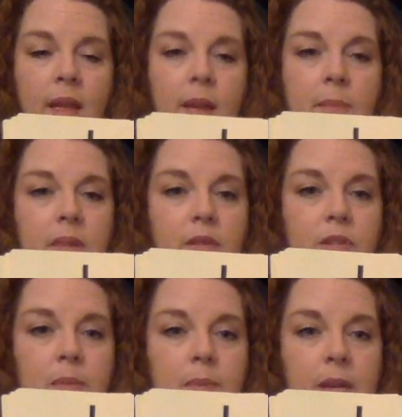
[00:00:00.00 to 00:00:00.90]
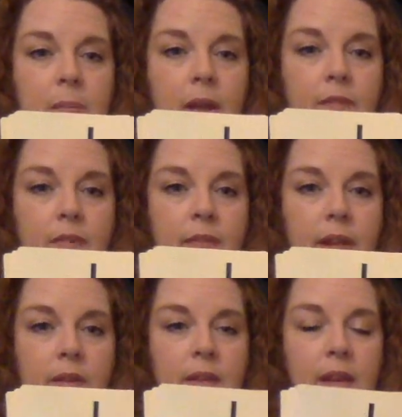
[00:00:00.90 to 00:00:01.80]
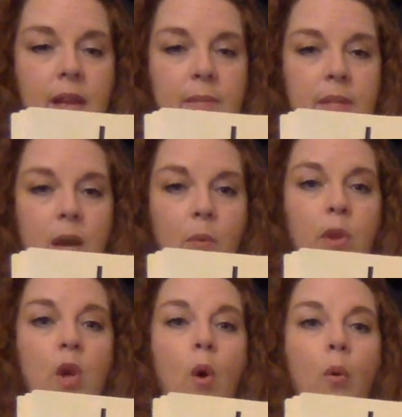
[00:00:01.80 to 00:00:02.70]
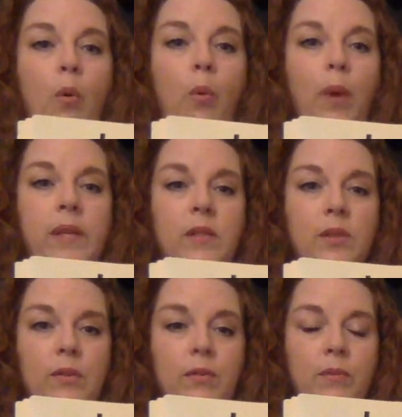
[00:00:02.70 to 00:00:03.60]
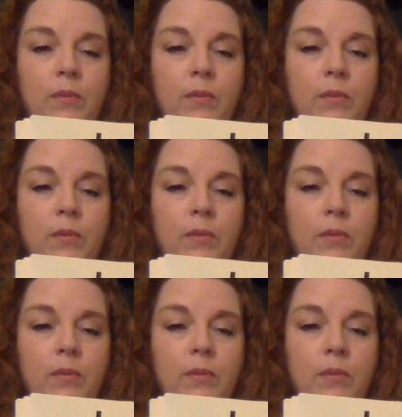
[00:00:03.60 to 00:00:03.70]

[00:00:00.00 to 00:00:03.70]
but there's a big puff of air that comes out with whistle.